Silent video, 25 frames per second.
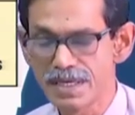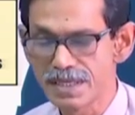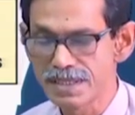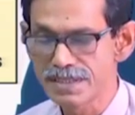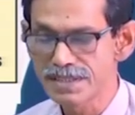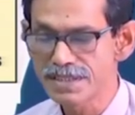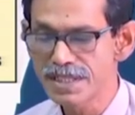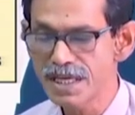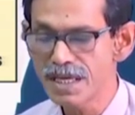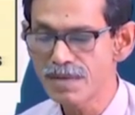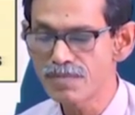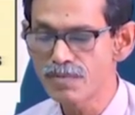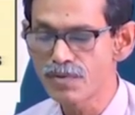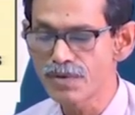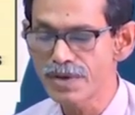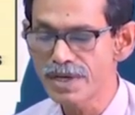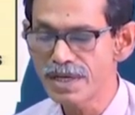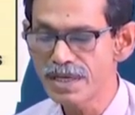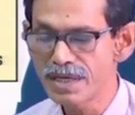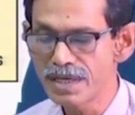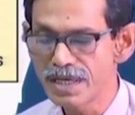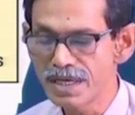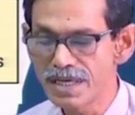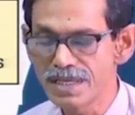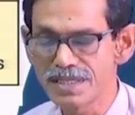Same
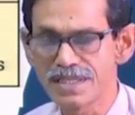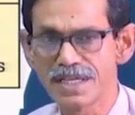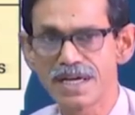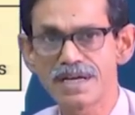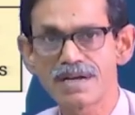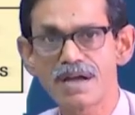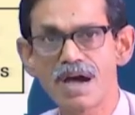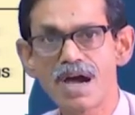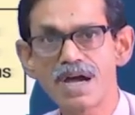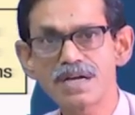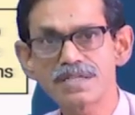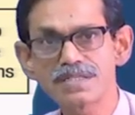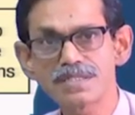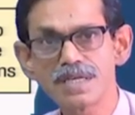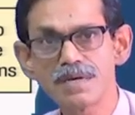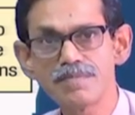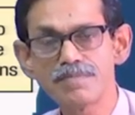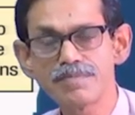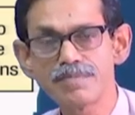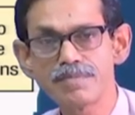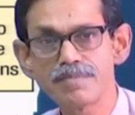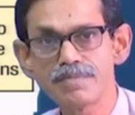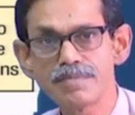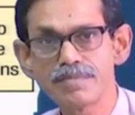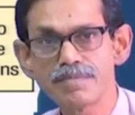way, there are
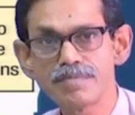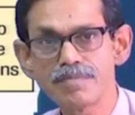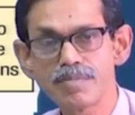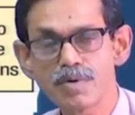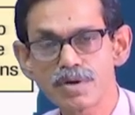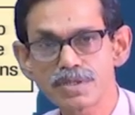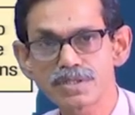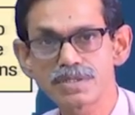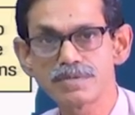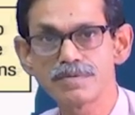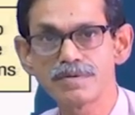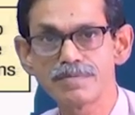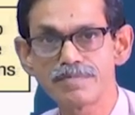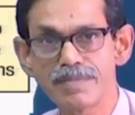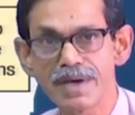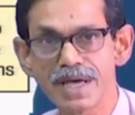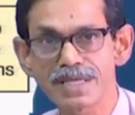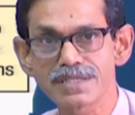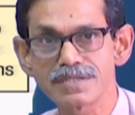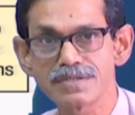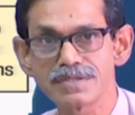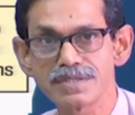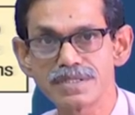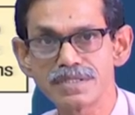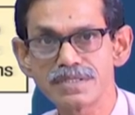some possible
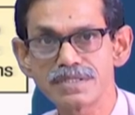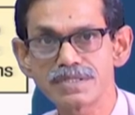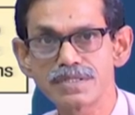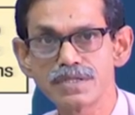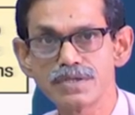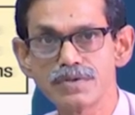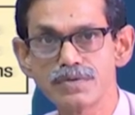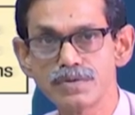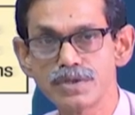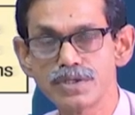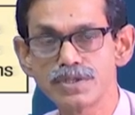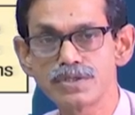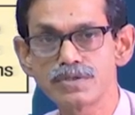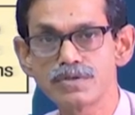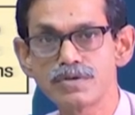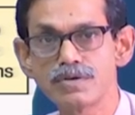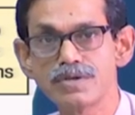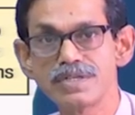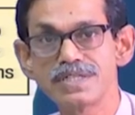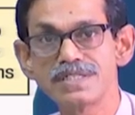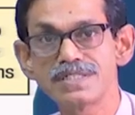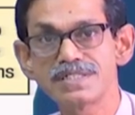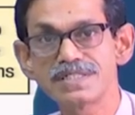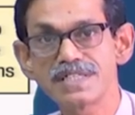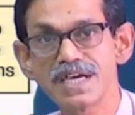pathogens which grow
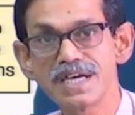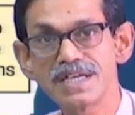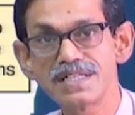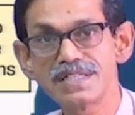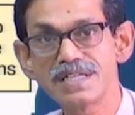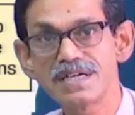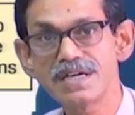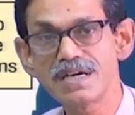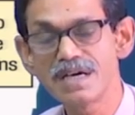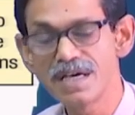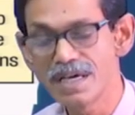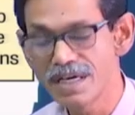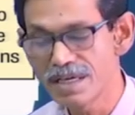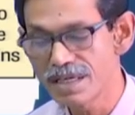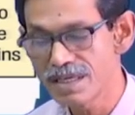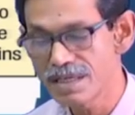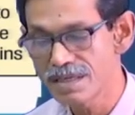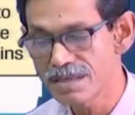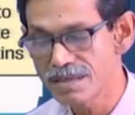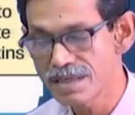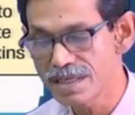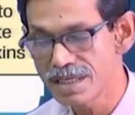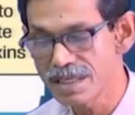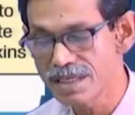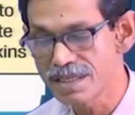inside the
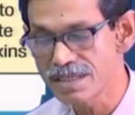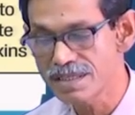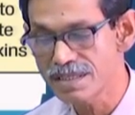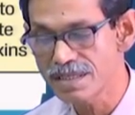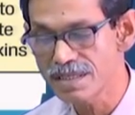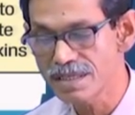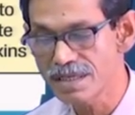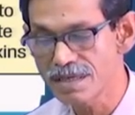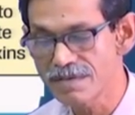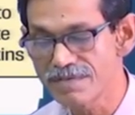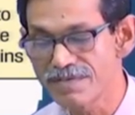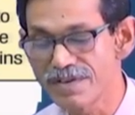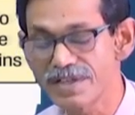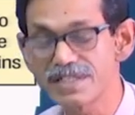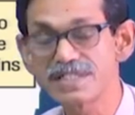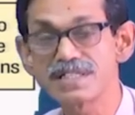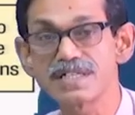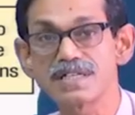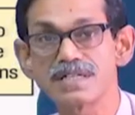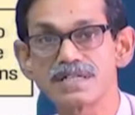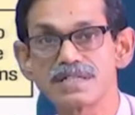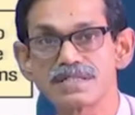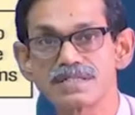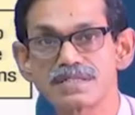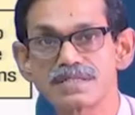internal
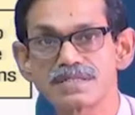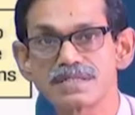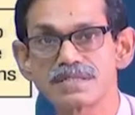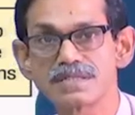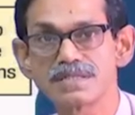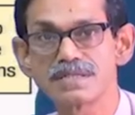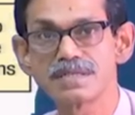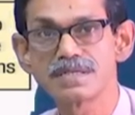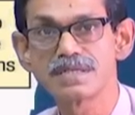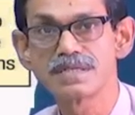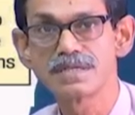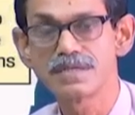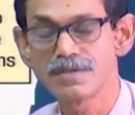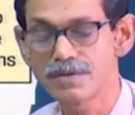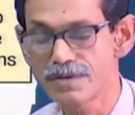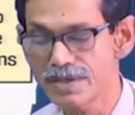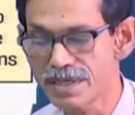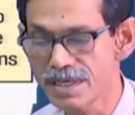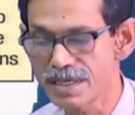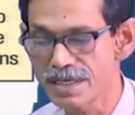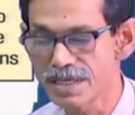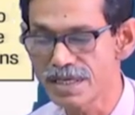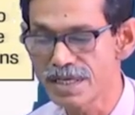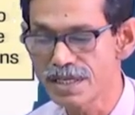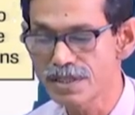vesicles.
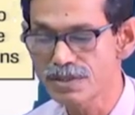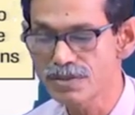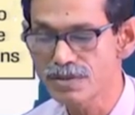Okay.